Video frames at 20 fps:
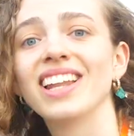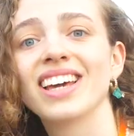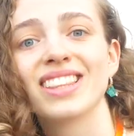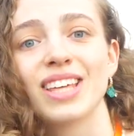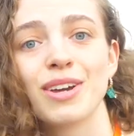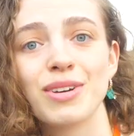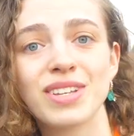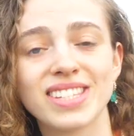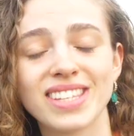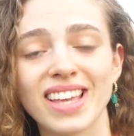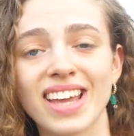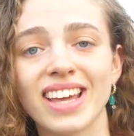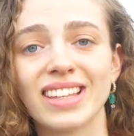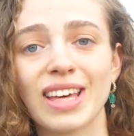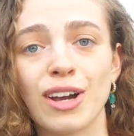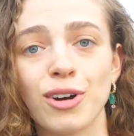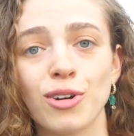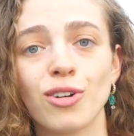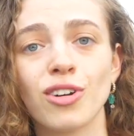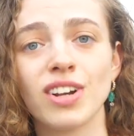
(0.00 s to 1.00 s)
like they were saying,
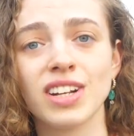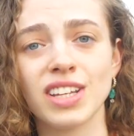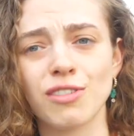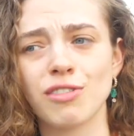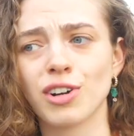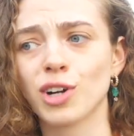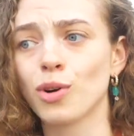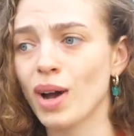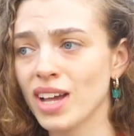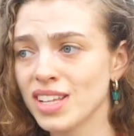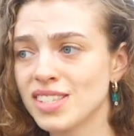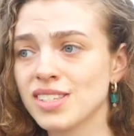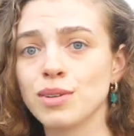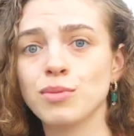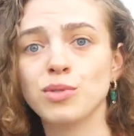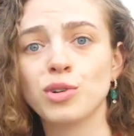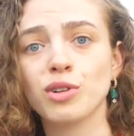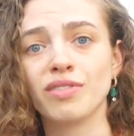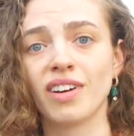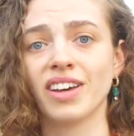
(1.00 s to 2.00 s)
they're already requesting
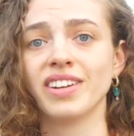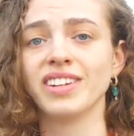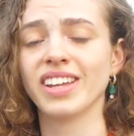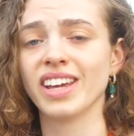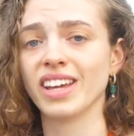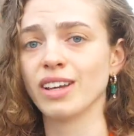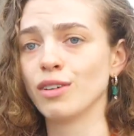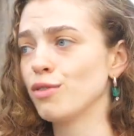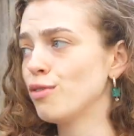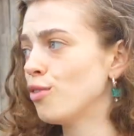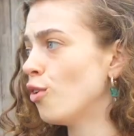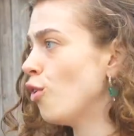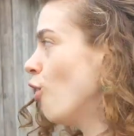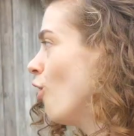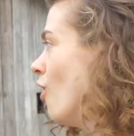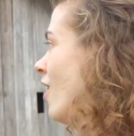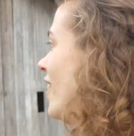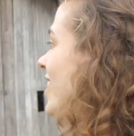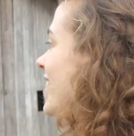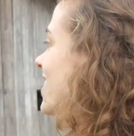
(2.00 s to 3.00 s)
more funding for
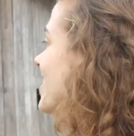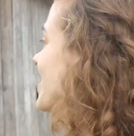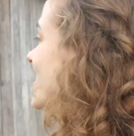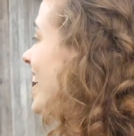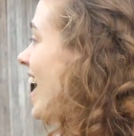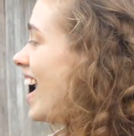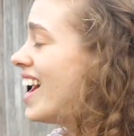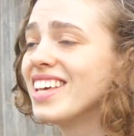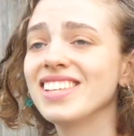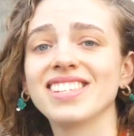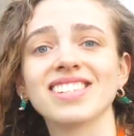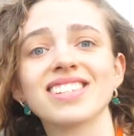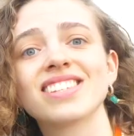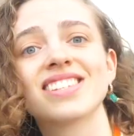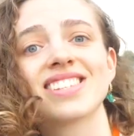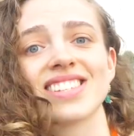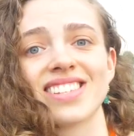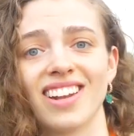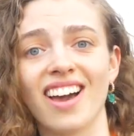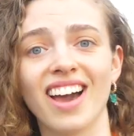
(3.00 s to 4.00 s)

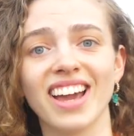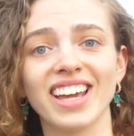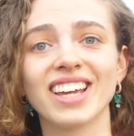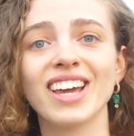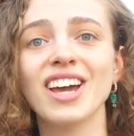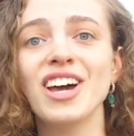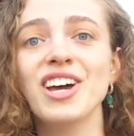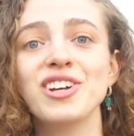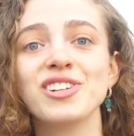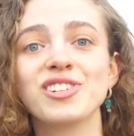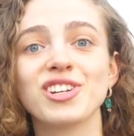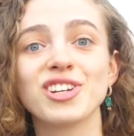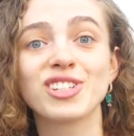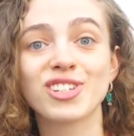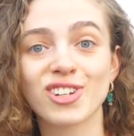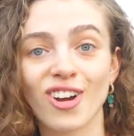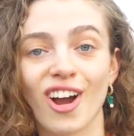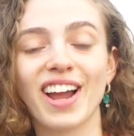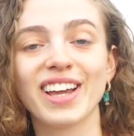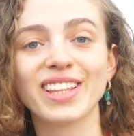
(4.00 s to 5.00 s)
desks, like just
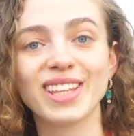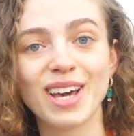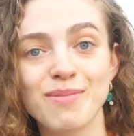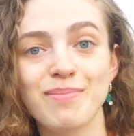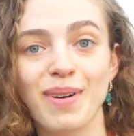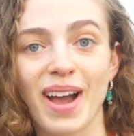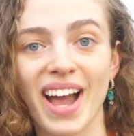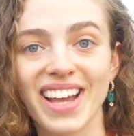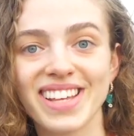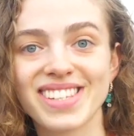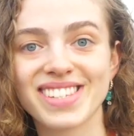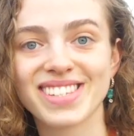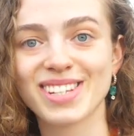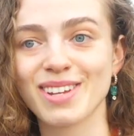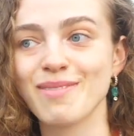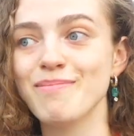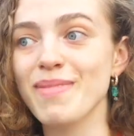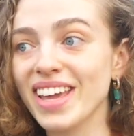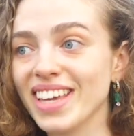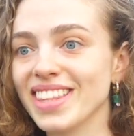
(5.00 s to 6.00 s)
trying their best to
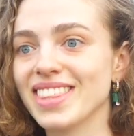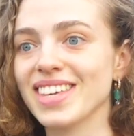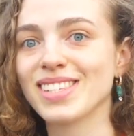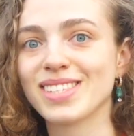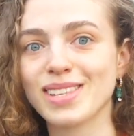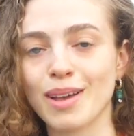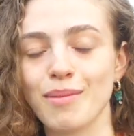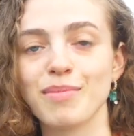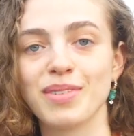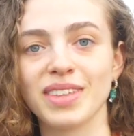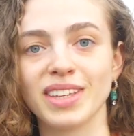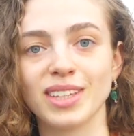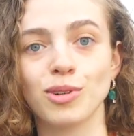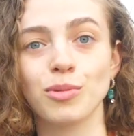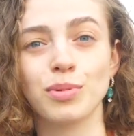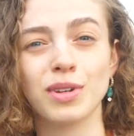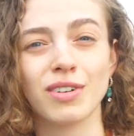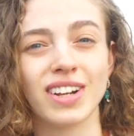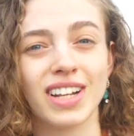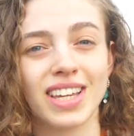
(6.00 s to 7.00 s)
make this something that will
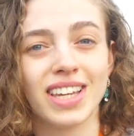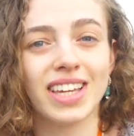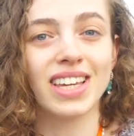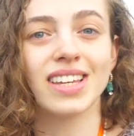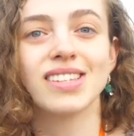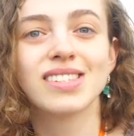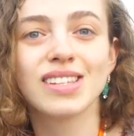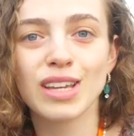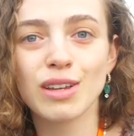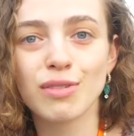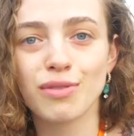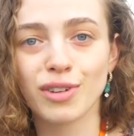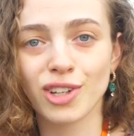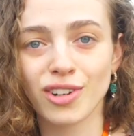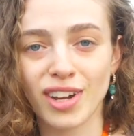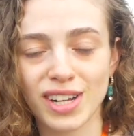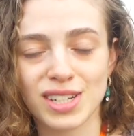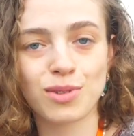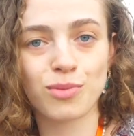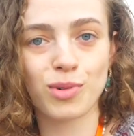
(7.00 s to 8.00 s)
be really easy for
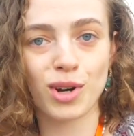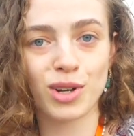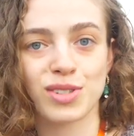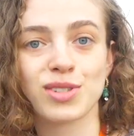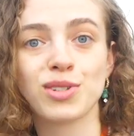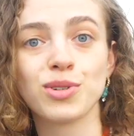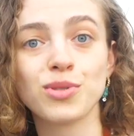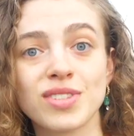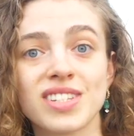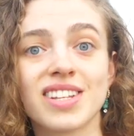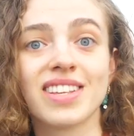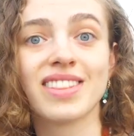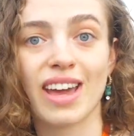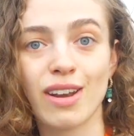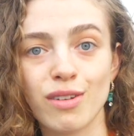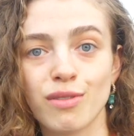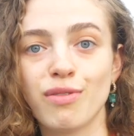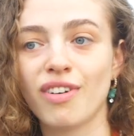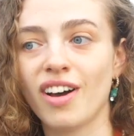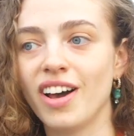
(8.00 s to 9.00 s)
United World Schools to then
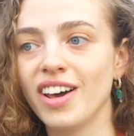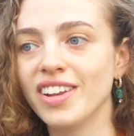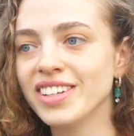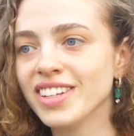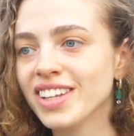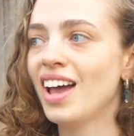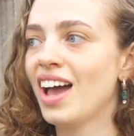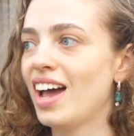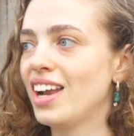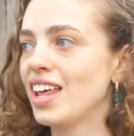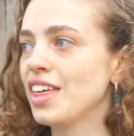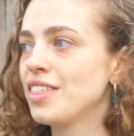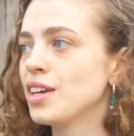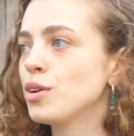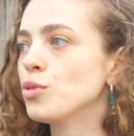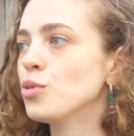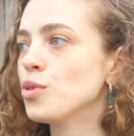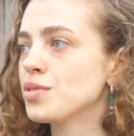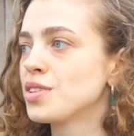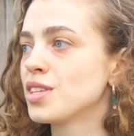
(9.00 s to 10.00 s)
fund. And I think
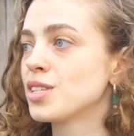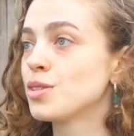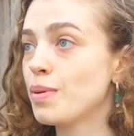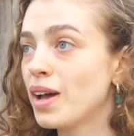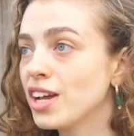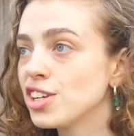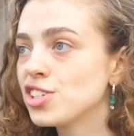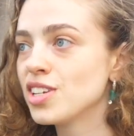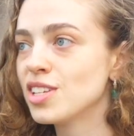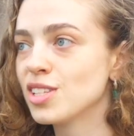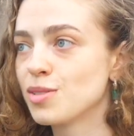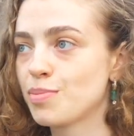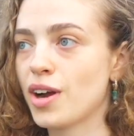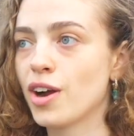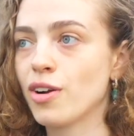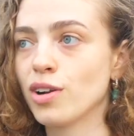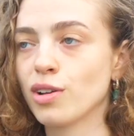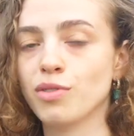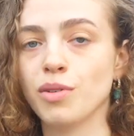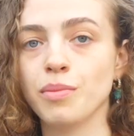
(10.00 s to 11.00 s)
what was especially
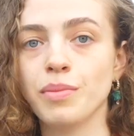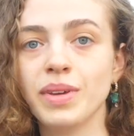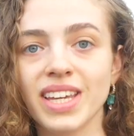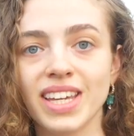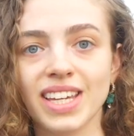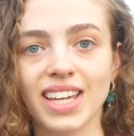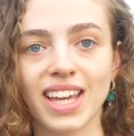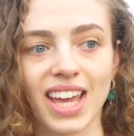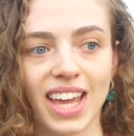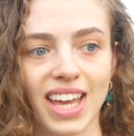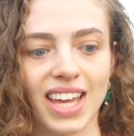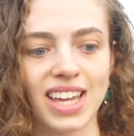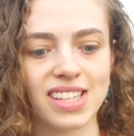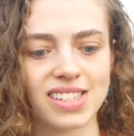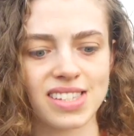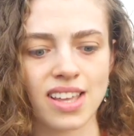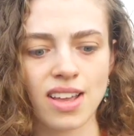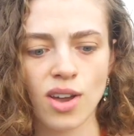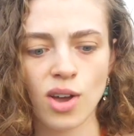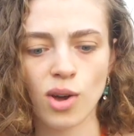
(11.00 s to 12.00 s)
inspiring for me is
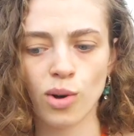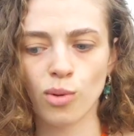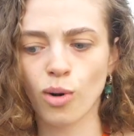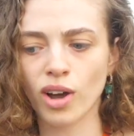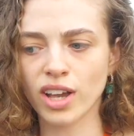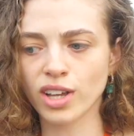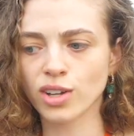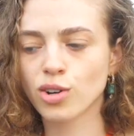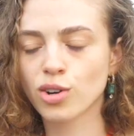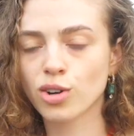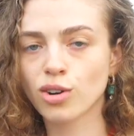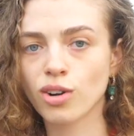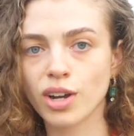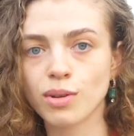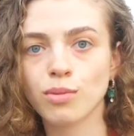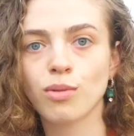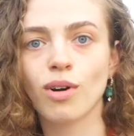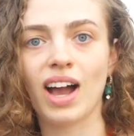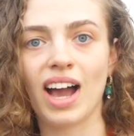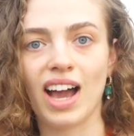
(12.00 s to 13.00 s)
what
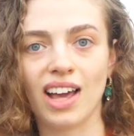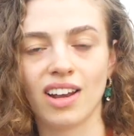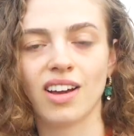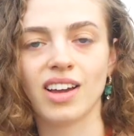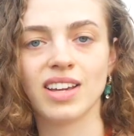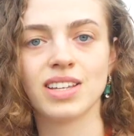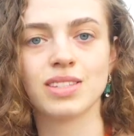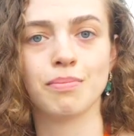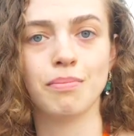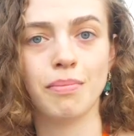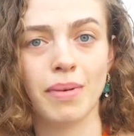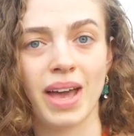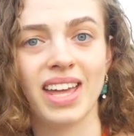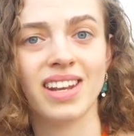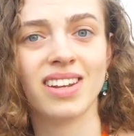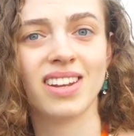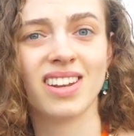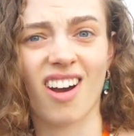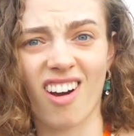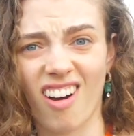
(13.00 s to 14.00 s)
incredible allies
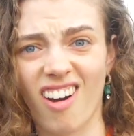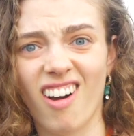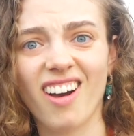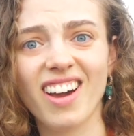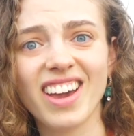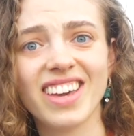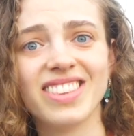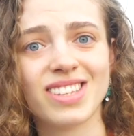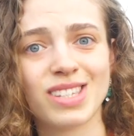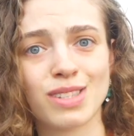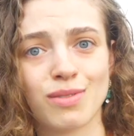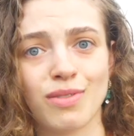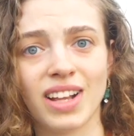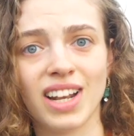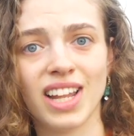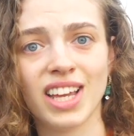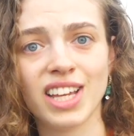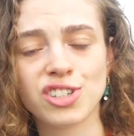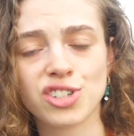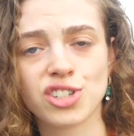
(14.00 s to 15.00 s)
men are in this
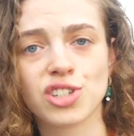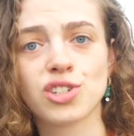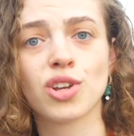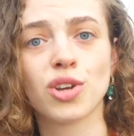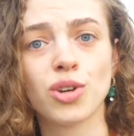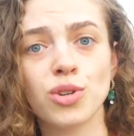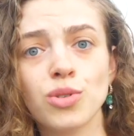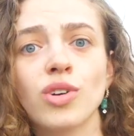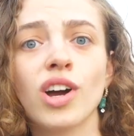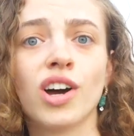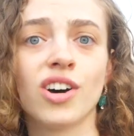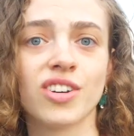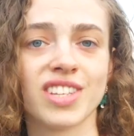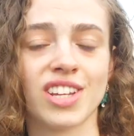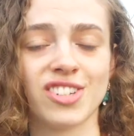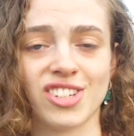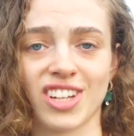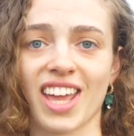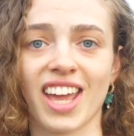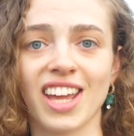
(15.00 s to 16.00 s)
village to girls'
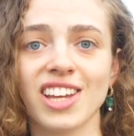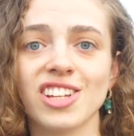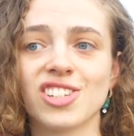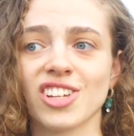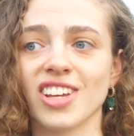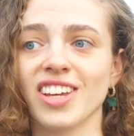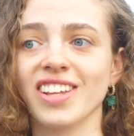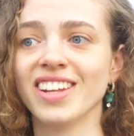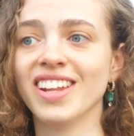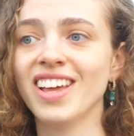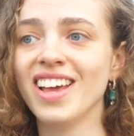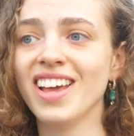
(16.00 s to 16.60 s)
education.